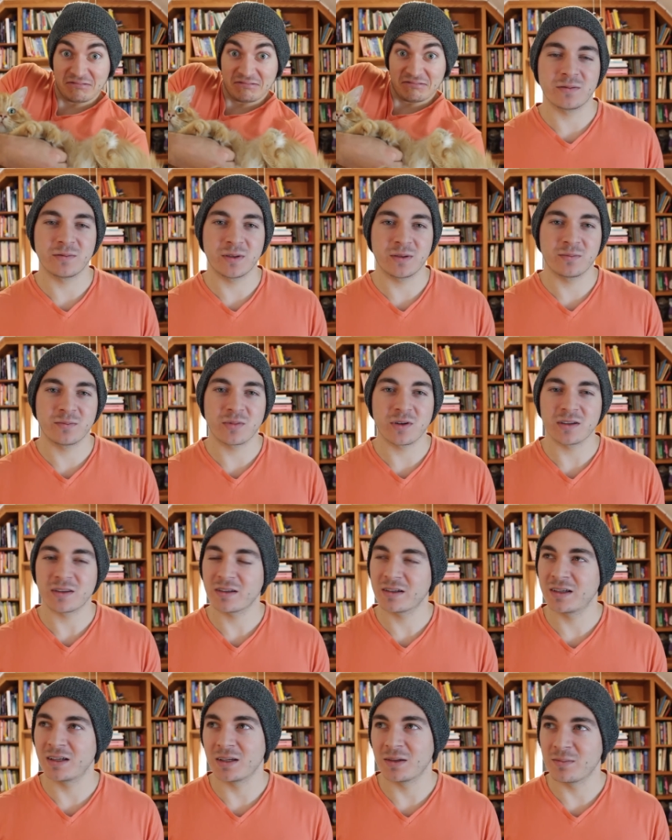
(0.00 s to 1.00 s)
We brought
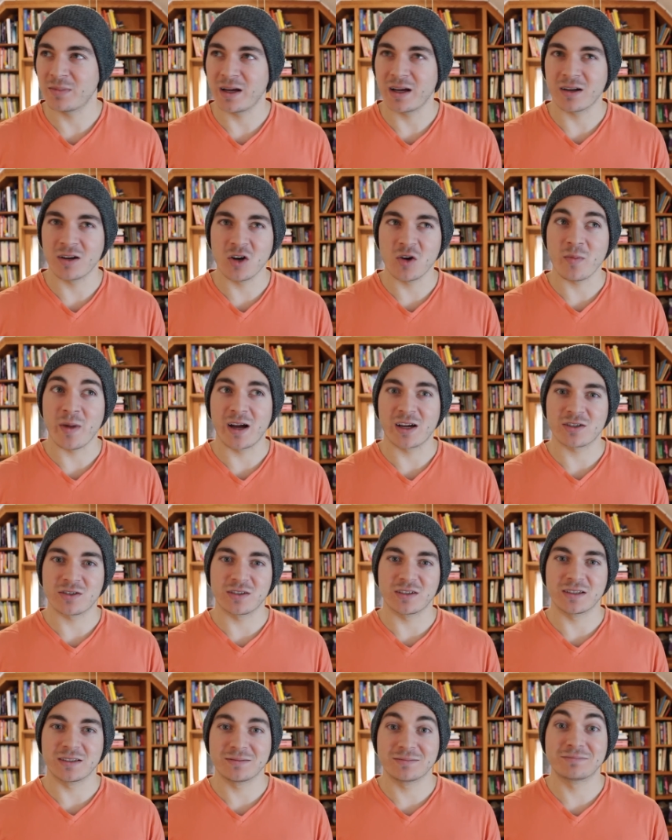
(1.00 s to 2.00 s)
the kitten back home,
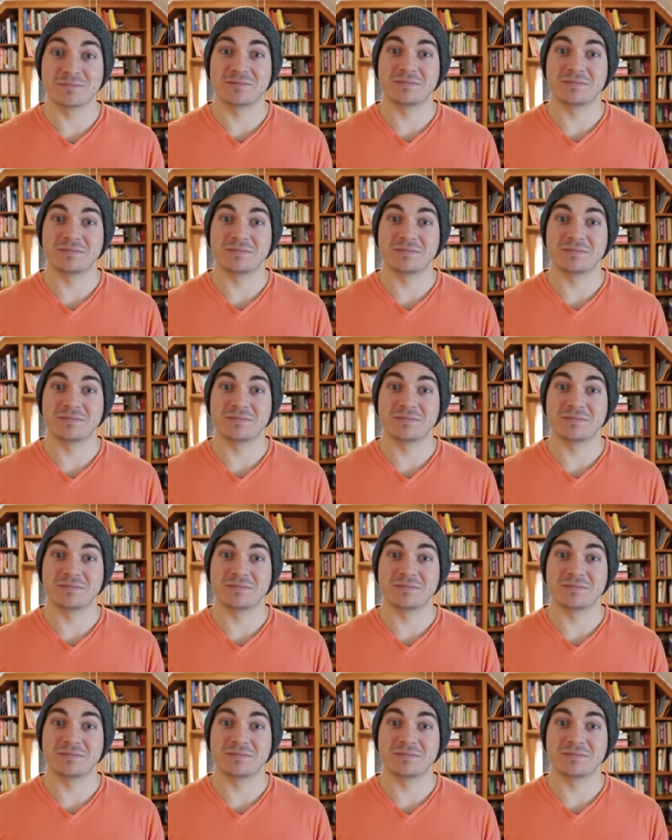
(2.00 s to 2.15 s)
actually.